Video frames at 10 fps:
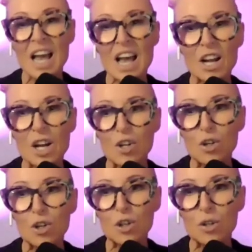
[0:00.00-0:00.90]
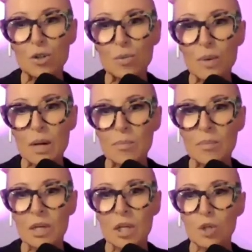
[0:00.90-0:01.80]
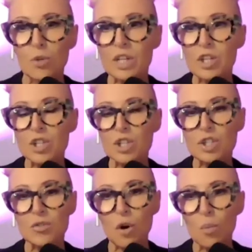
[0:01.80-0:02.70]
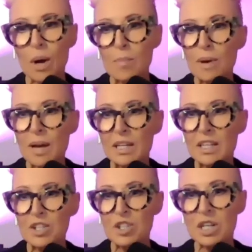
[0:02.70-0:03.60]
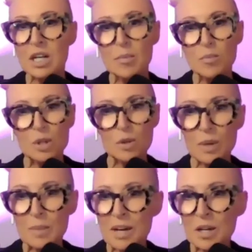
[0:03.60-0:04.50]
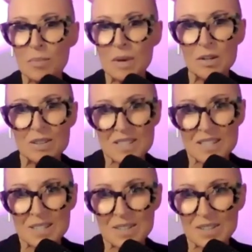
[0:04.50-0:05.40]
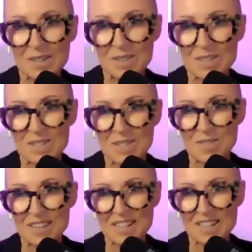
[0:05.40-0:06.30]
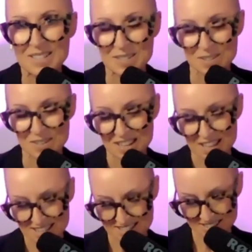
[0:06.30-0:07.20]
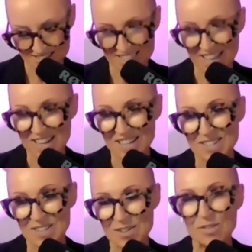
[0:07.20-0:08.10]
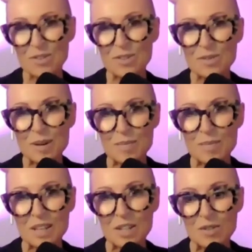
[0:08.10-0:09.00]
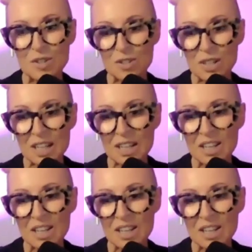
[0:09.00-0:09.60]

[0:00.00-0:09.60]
And I know you're injured. You've got one bandaged arm, which we may or may not see on screen. So thank you for joining.